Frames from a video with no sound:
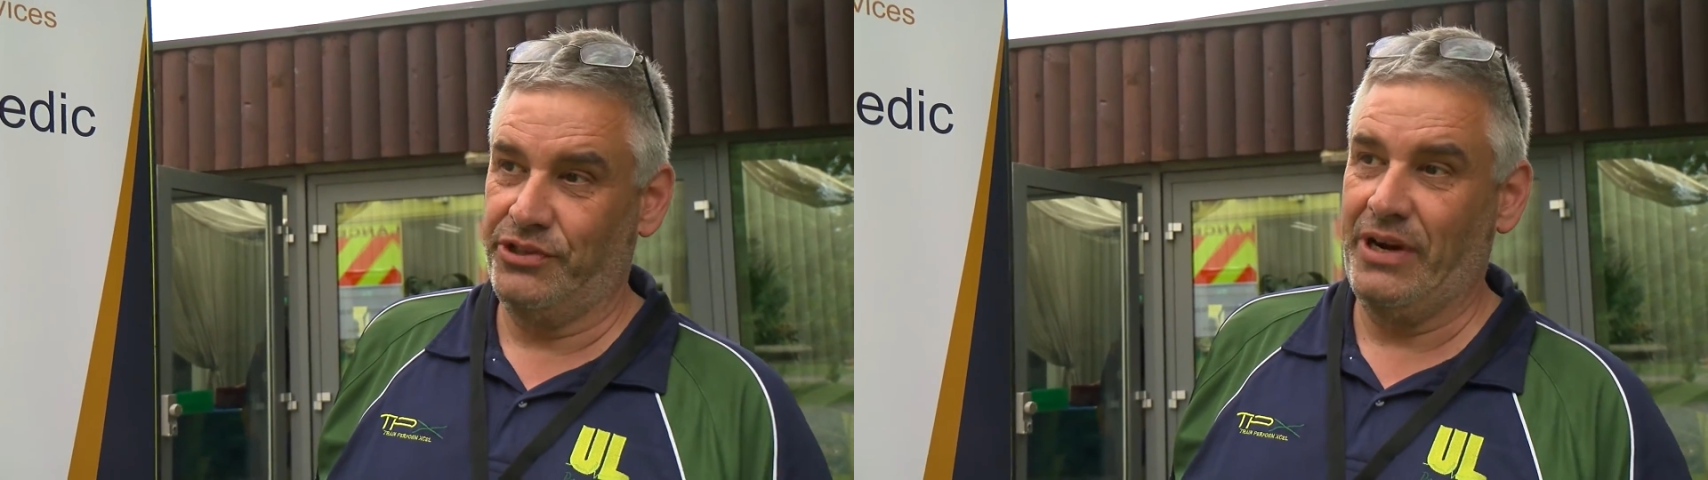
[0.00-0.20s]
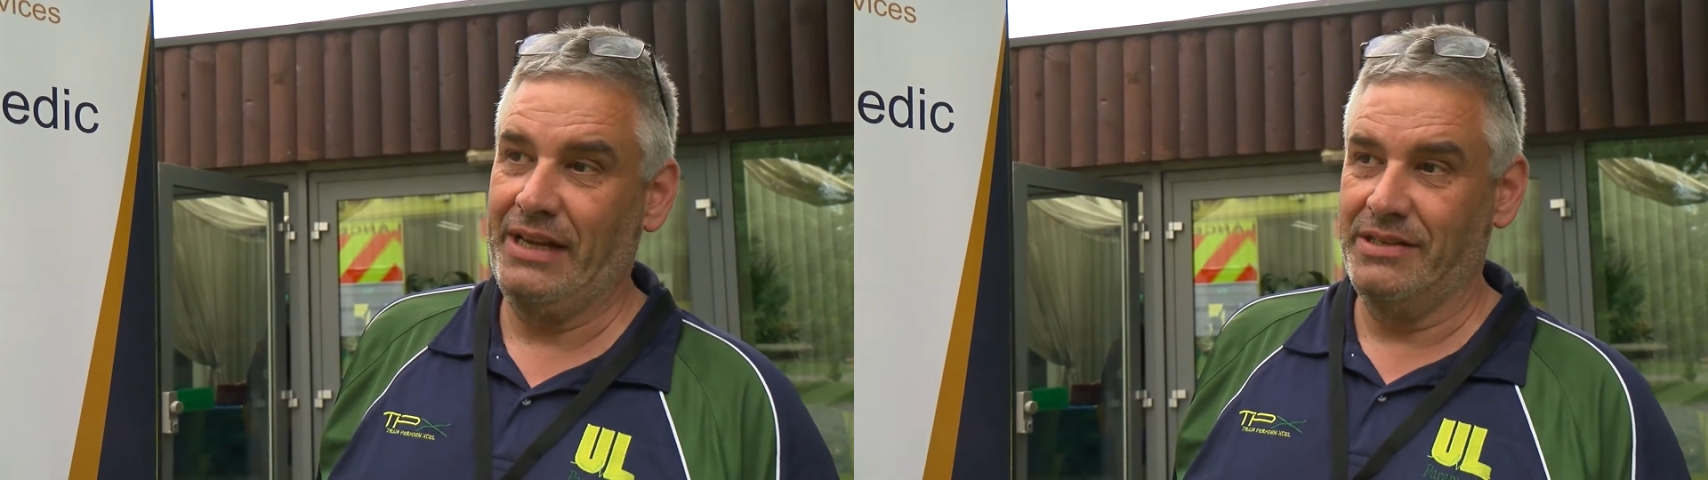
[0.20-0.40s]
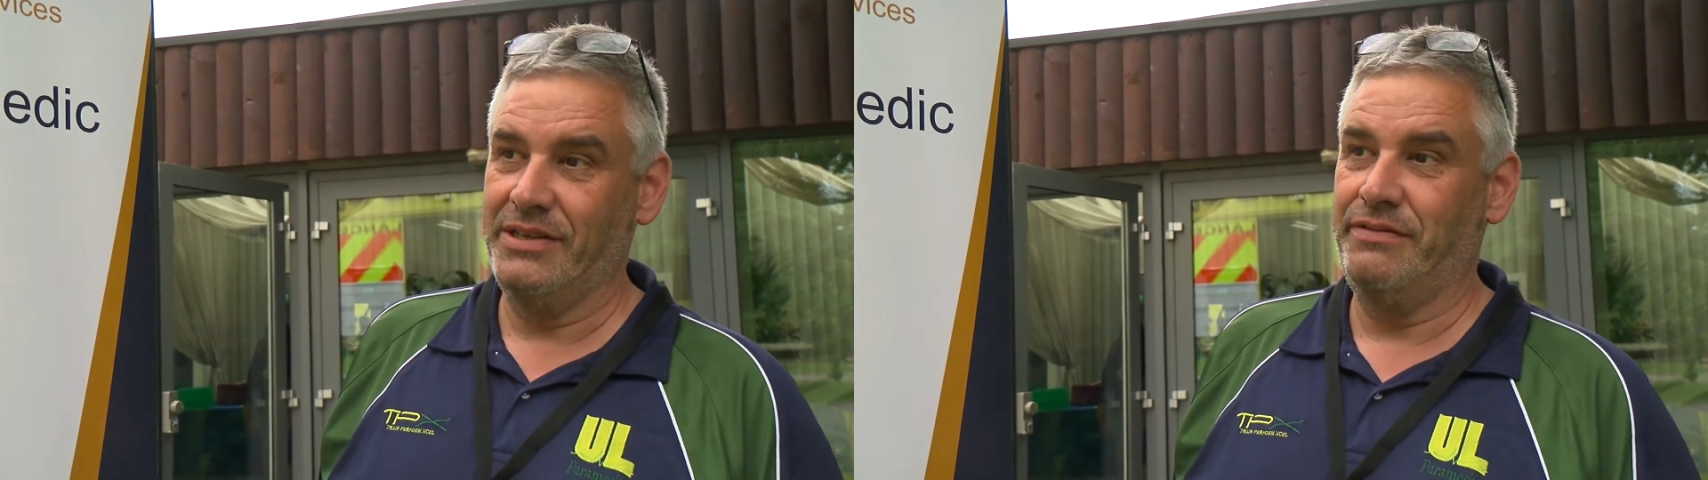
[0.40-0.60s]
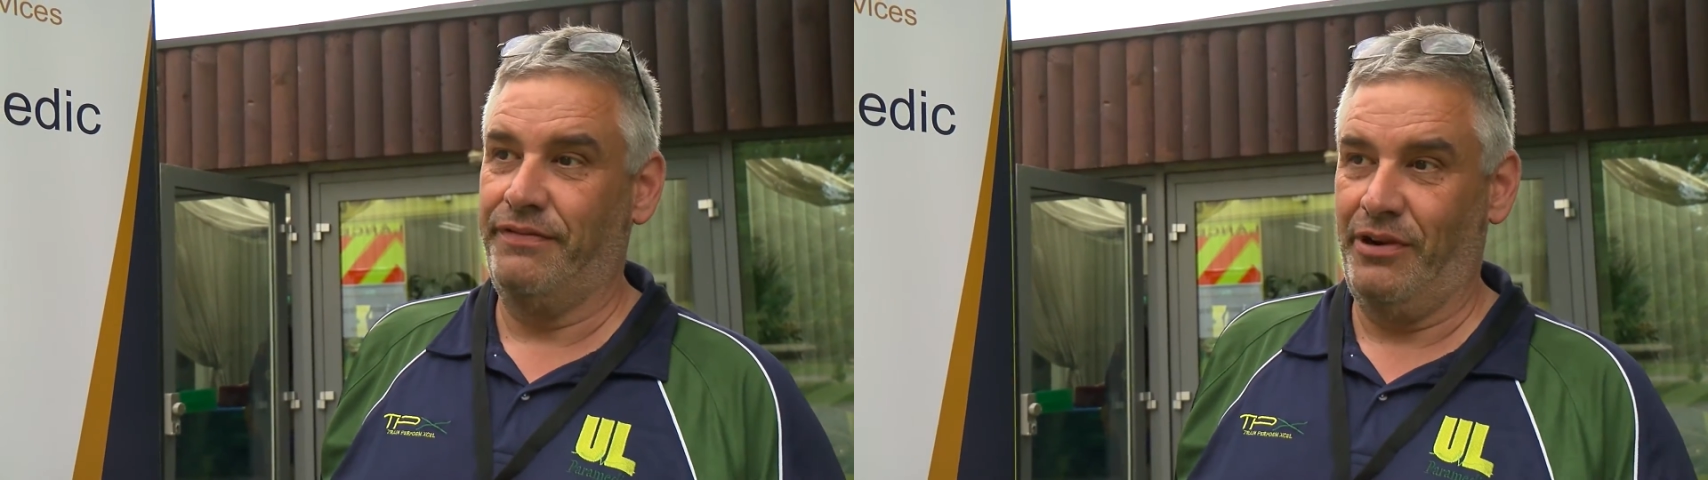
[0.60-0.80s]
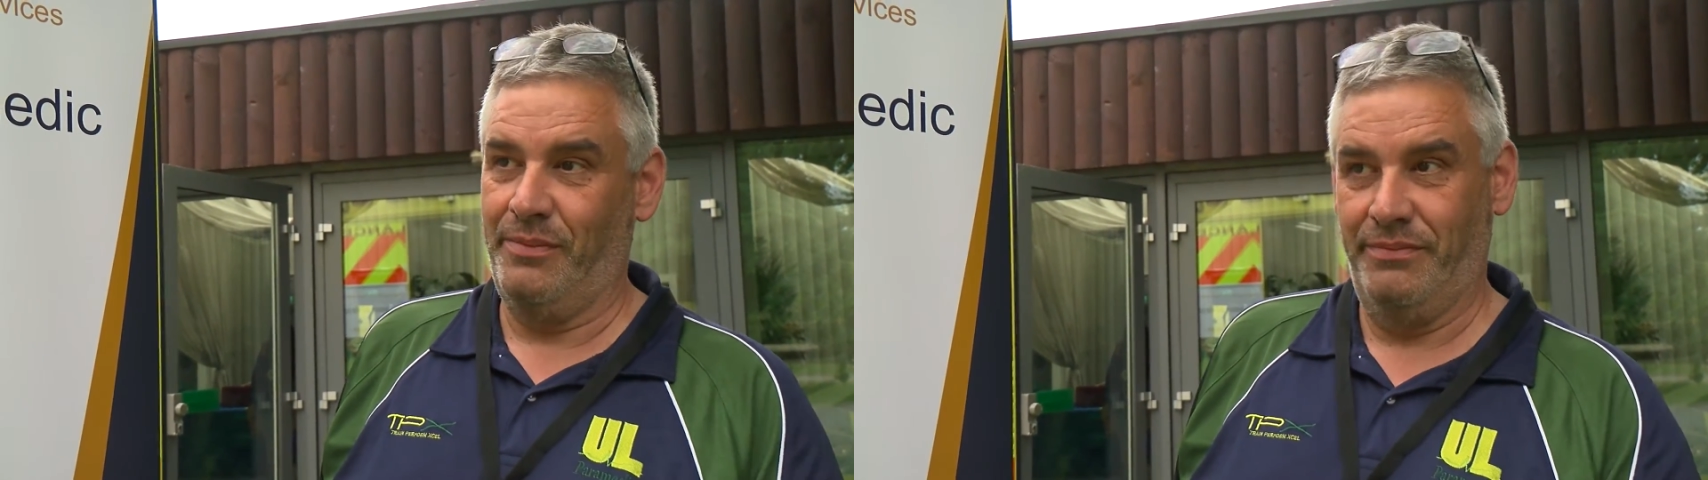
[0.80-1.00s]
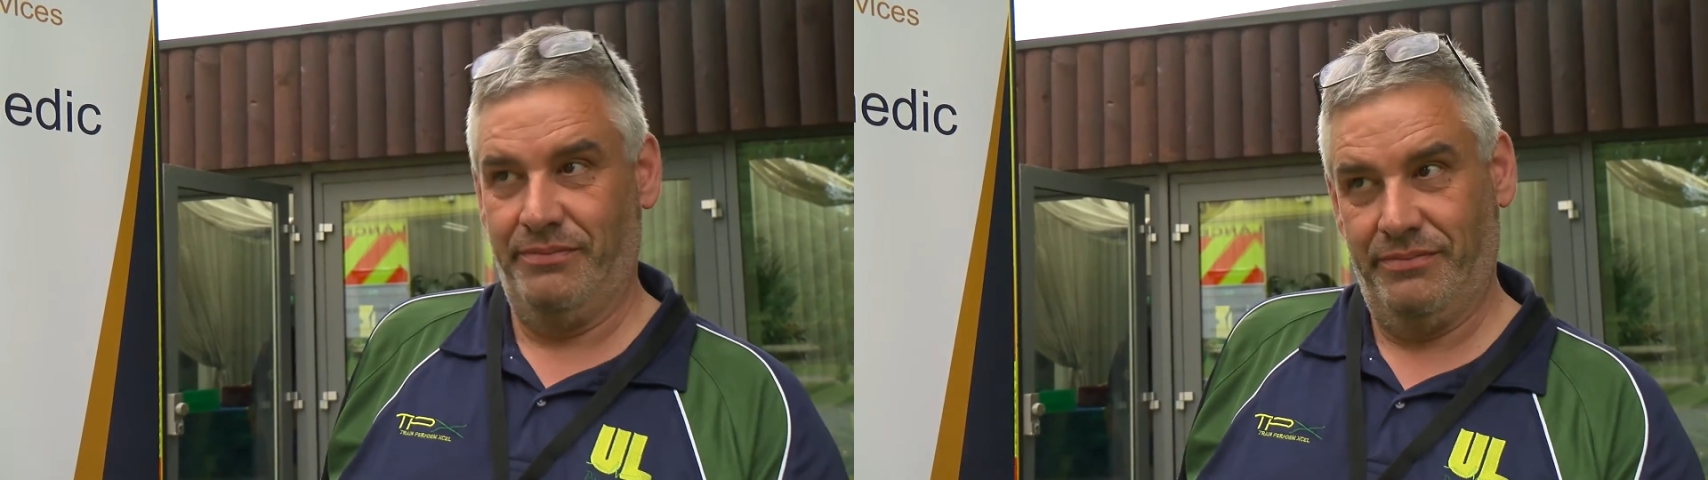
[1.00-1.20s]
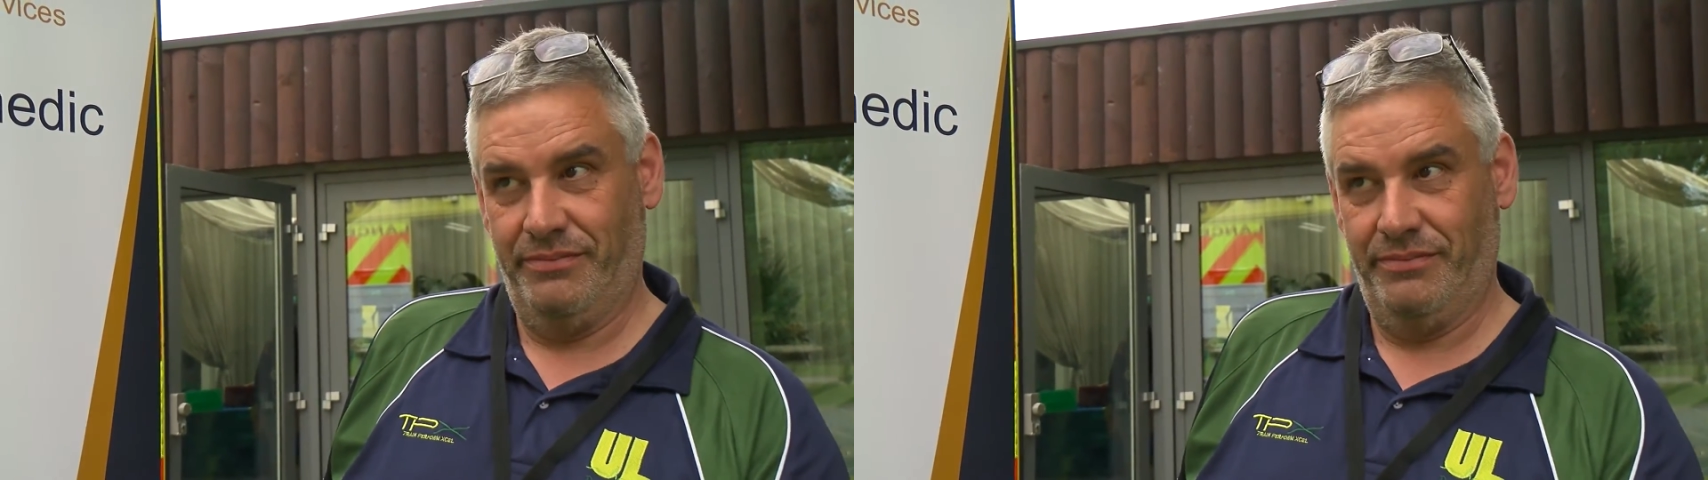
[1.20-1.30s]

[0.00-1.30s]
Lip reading: transit from